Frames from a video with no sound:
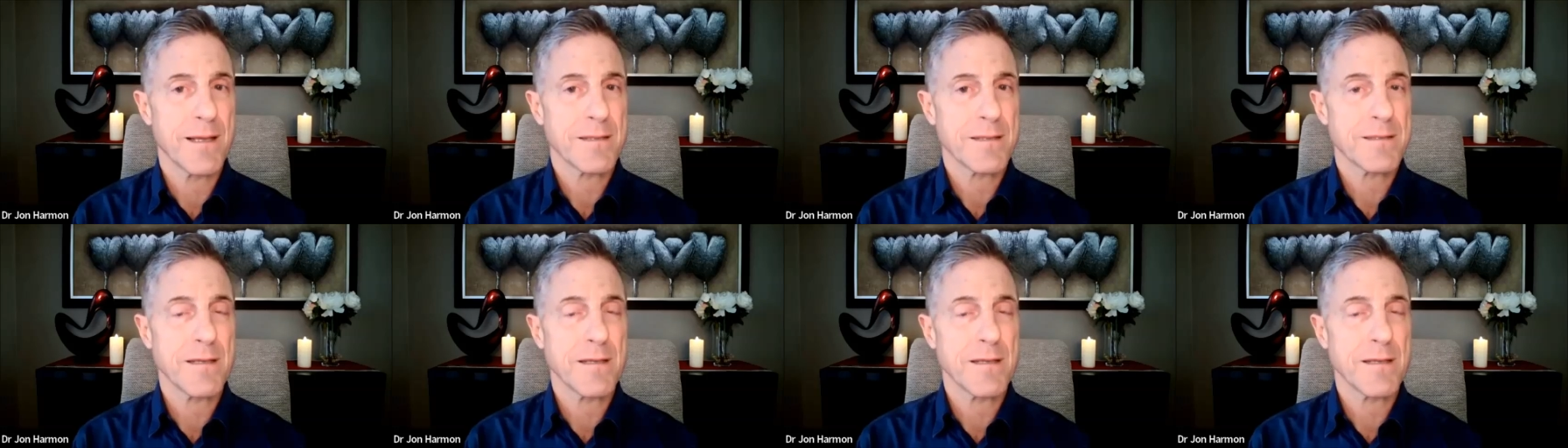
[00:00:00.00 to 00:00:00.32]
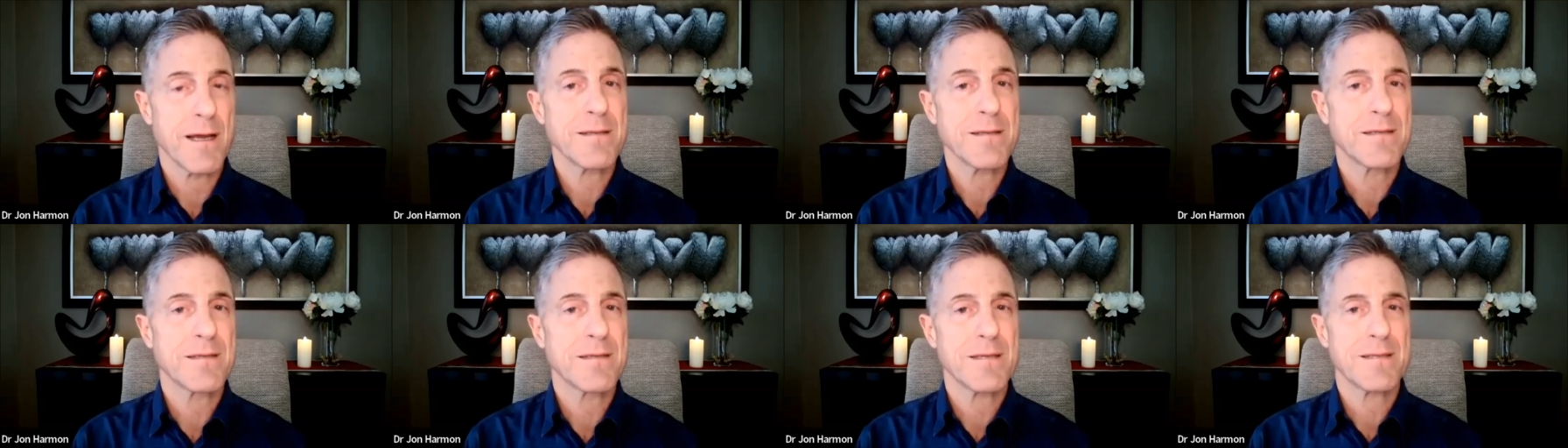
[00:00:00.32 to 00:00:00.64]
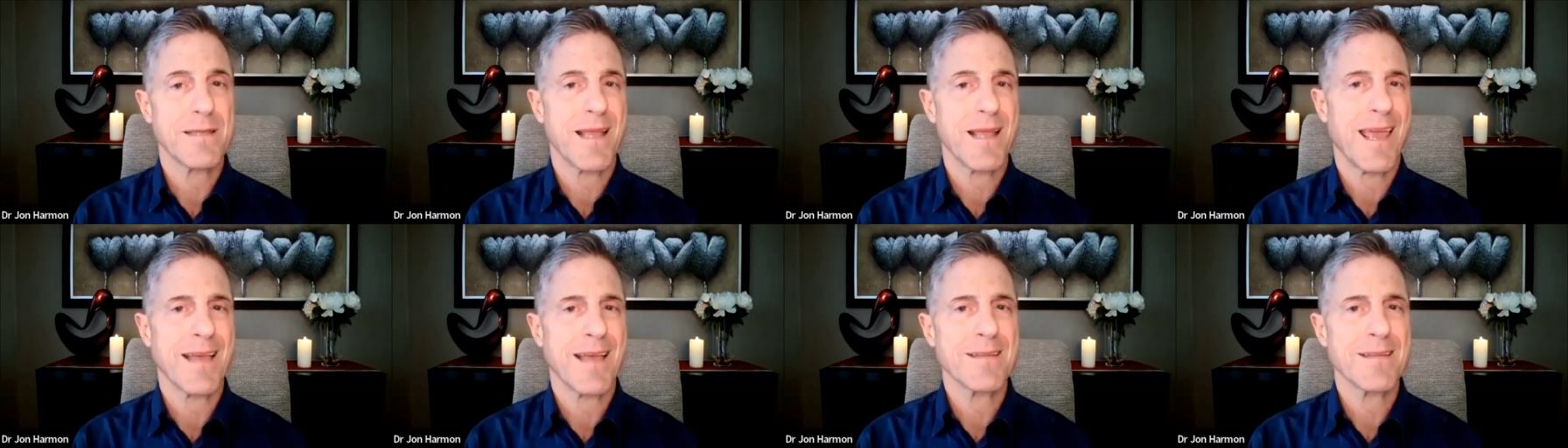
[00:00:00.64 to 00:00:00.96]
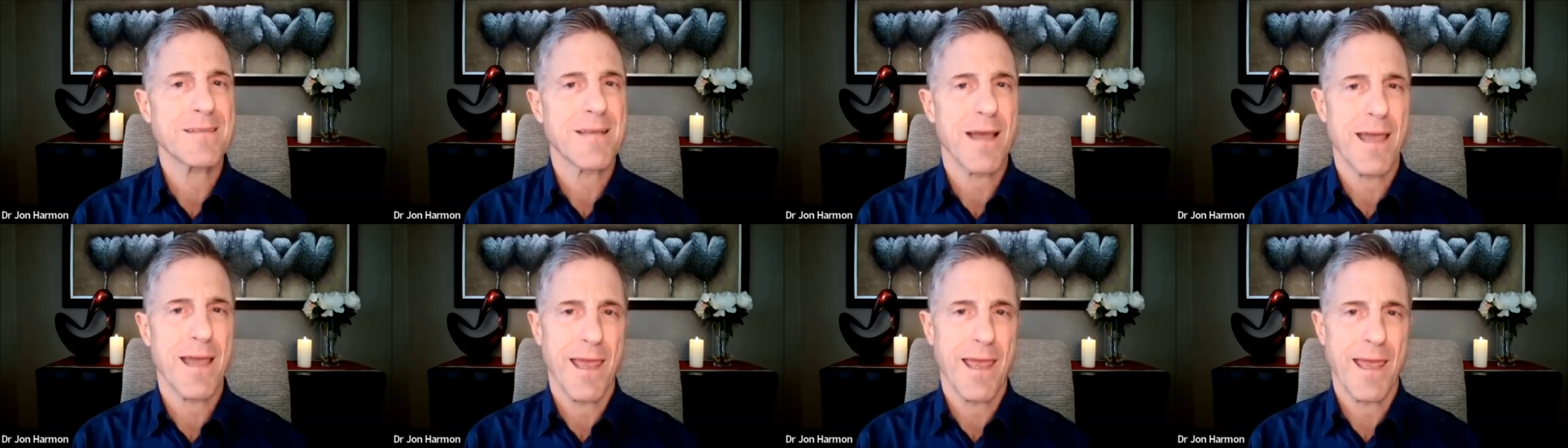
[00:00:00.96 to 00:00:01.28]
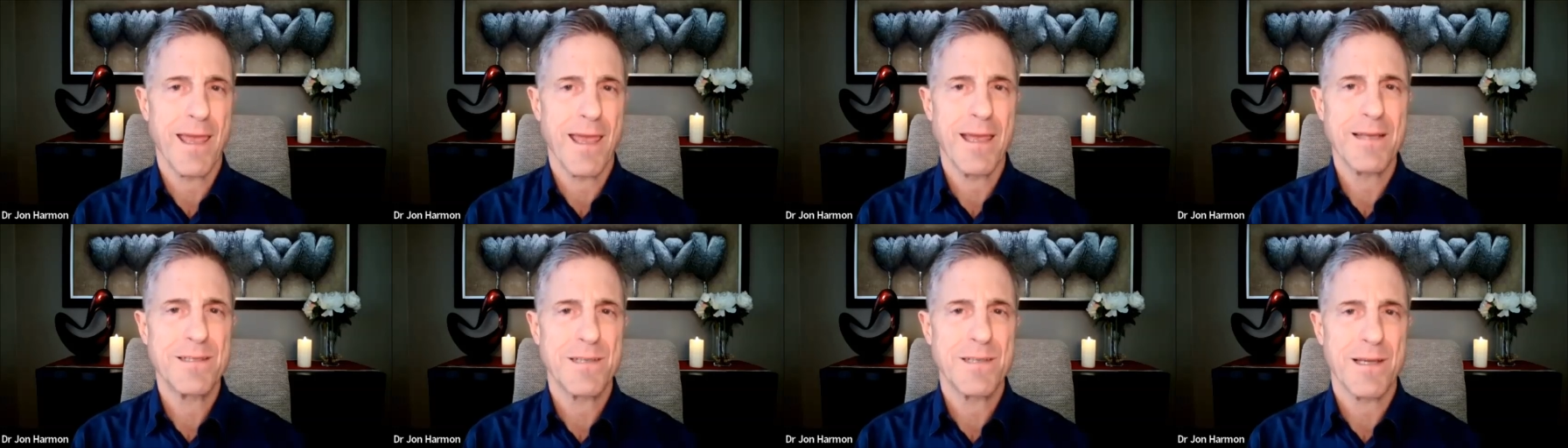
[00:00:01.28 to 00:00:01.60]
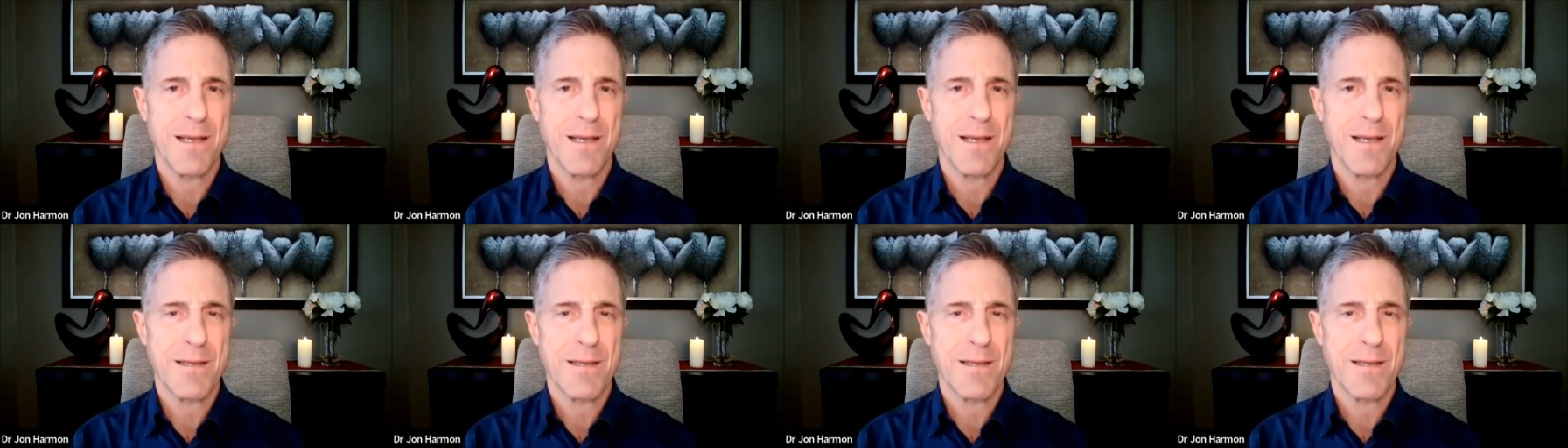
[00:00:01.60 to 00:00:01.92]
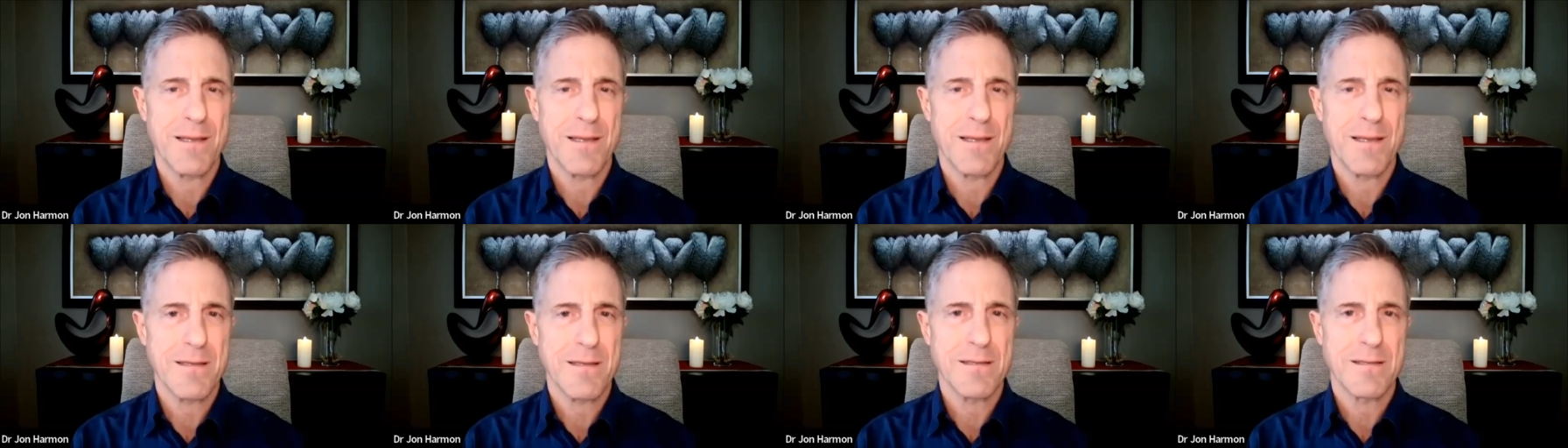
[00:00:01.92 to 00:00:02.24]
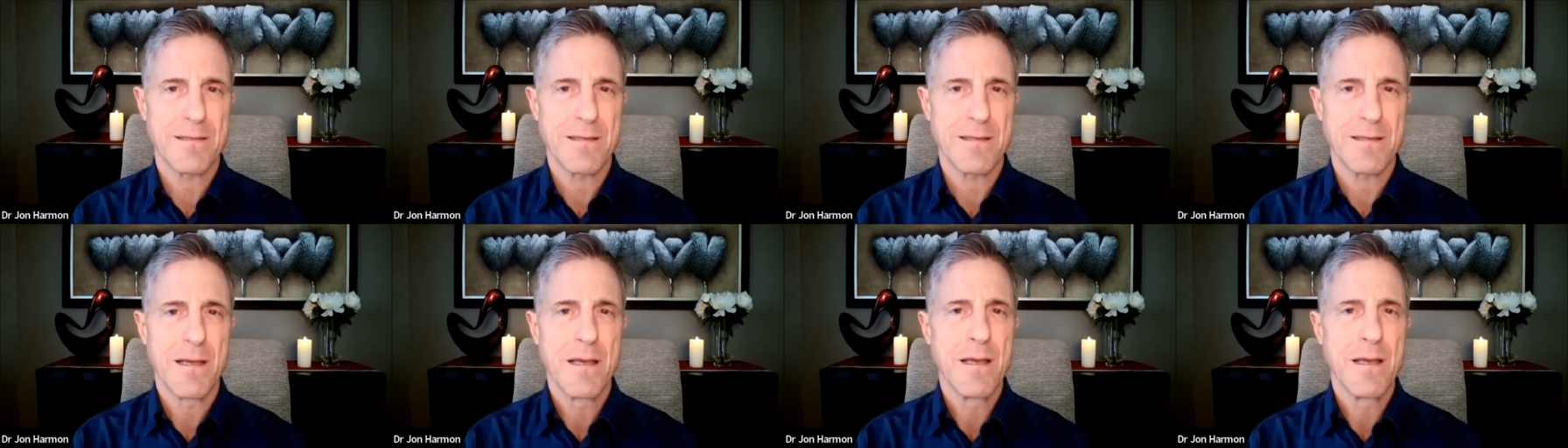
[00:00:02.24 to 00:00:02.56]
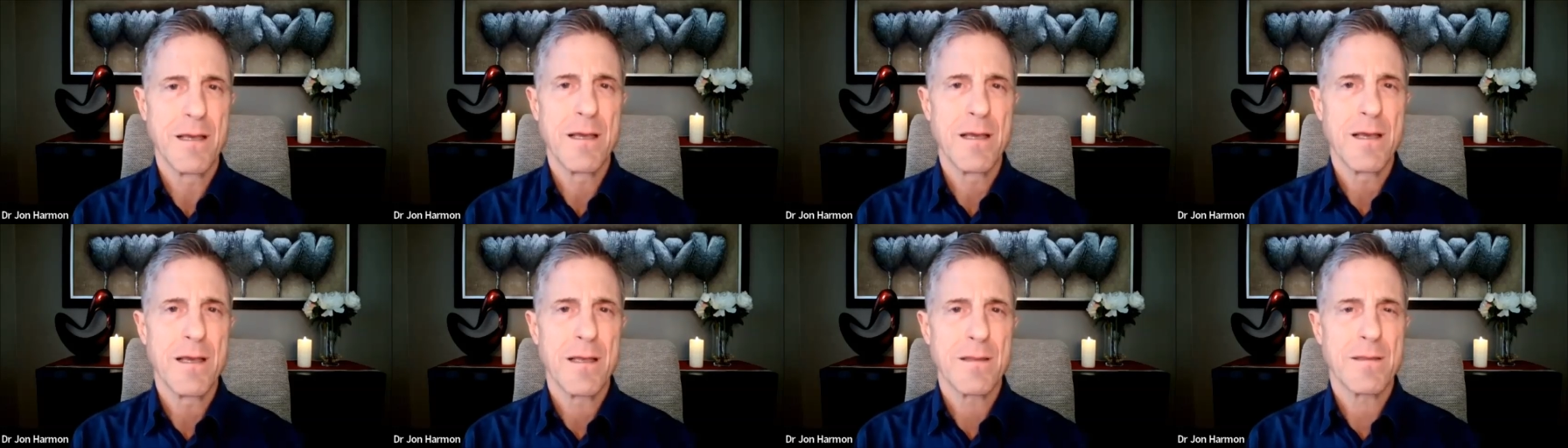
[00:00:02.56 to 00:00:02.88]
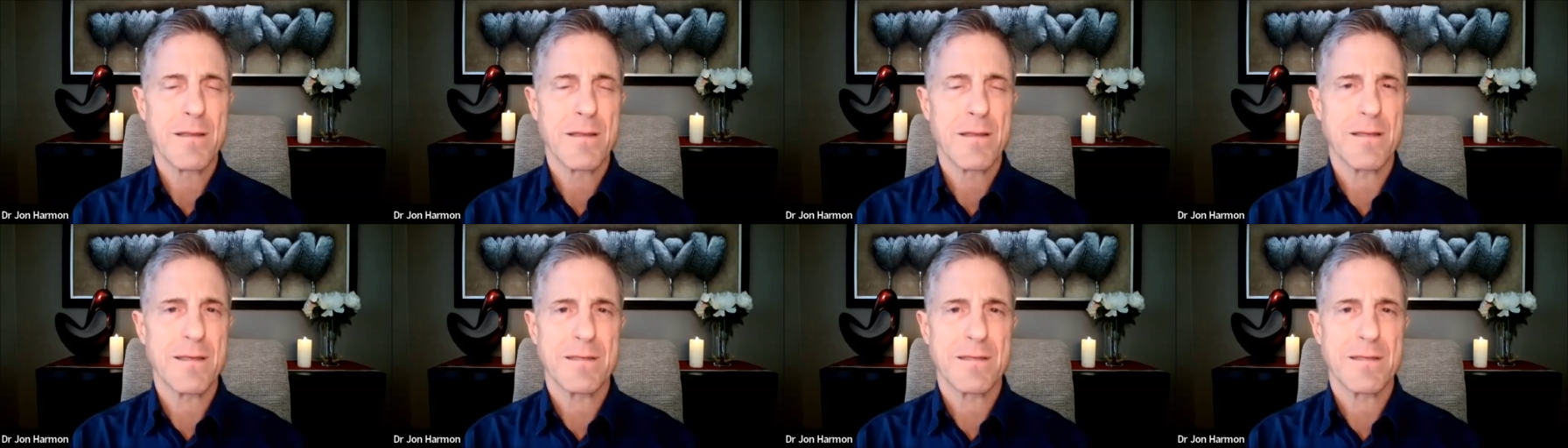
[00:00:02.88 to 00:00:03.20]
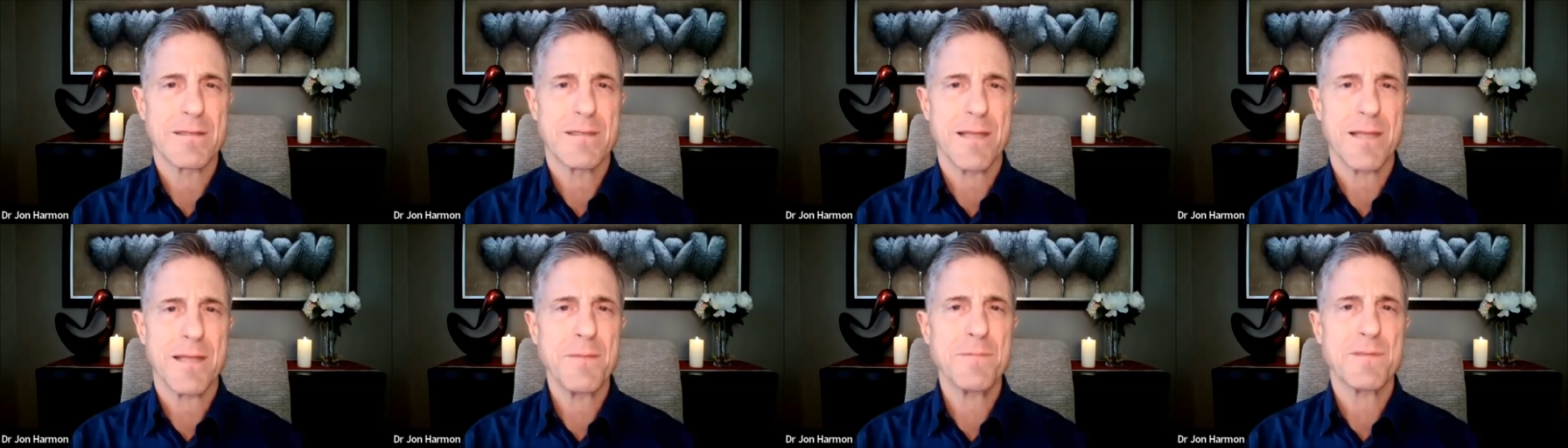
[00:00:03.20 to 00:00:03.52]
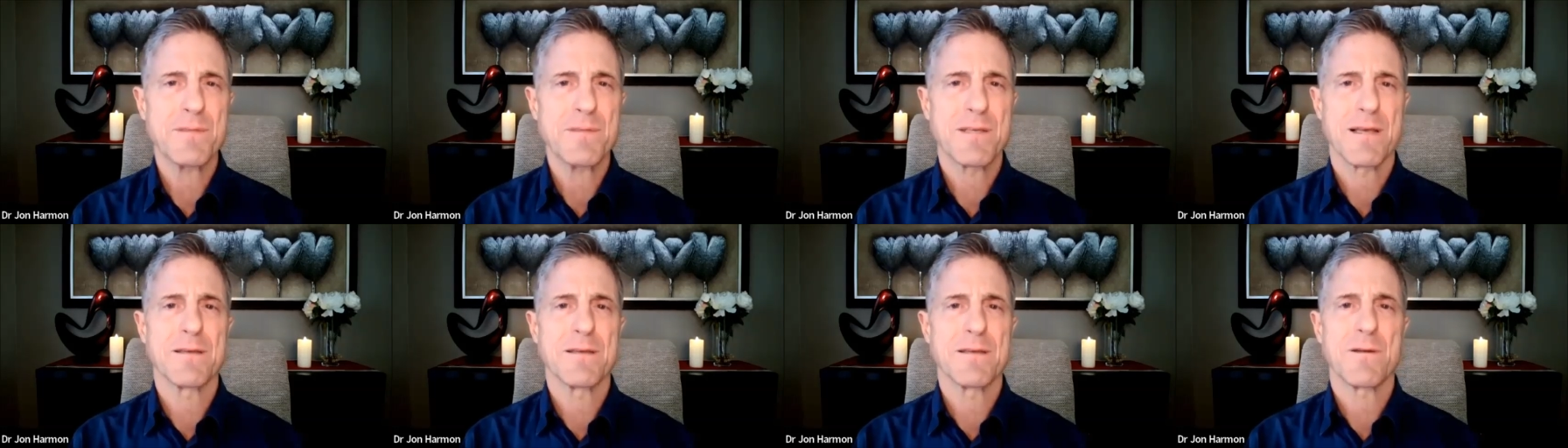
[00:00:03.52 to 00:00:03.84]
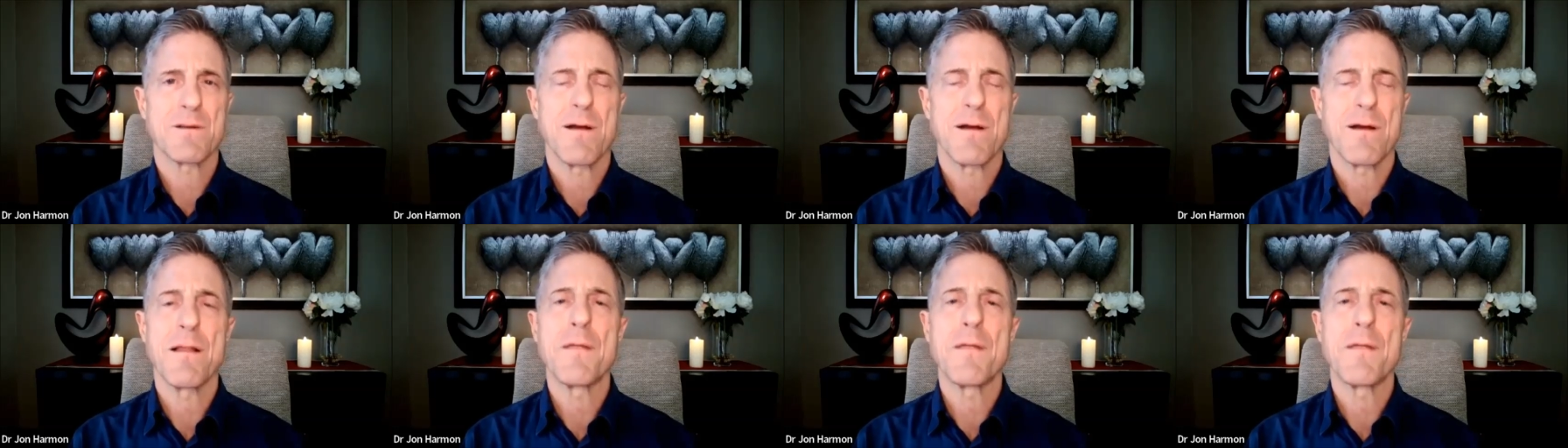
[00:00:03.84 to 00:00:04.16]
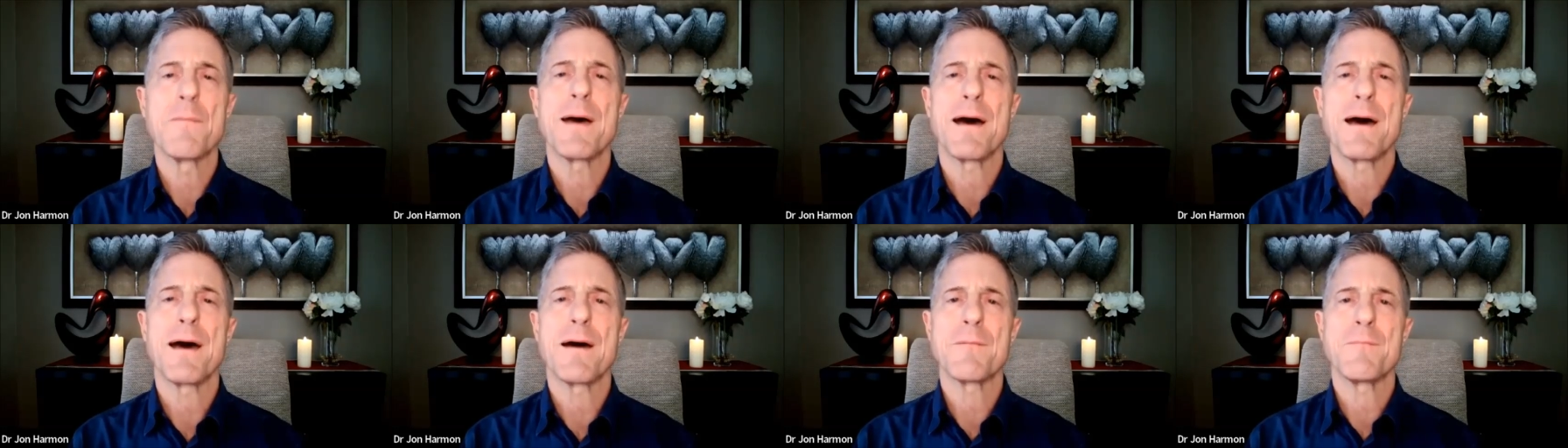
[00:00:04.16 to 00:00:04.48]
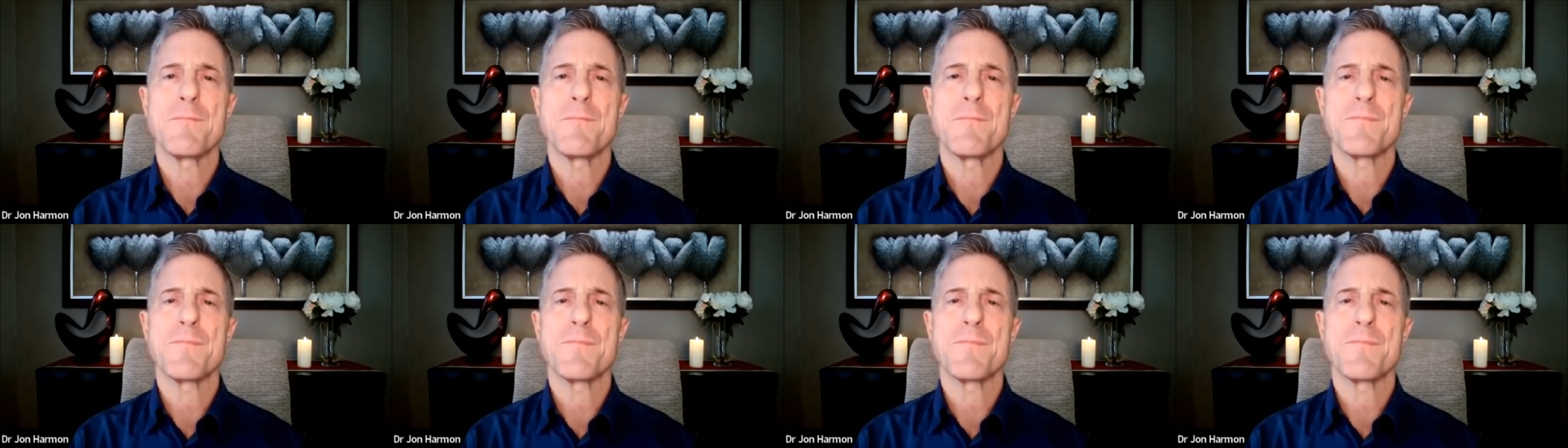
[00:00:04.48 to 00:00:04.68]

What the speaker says: It's not just anti-aging that these stem cells are all about.